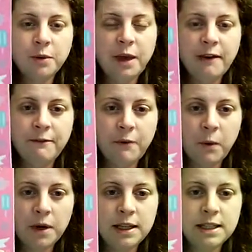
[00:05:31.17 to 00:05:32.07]
We have
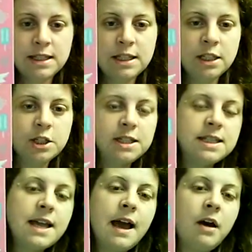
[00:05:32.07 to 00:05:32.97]
4 in this series
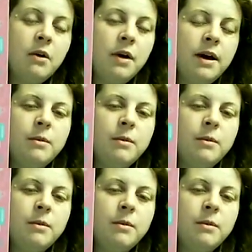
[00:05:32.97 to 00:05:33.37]
now.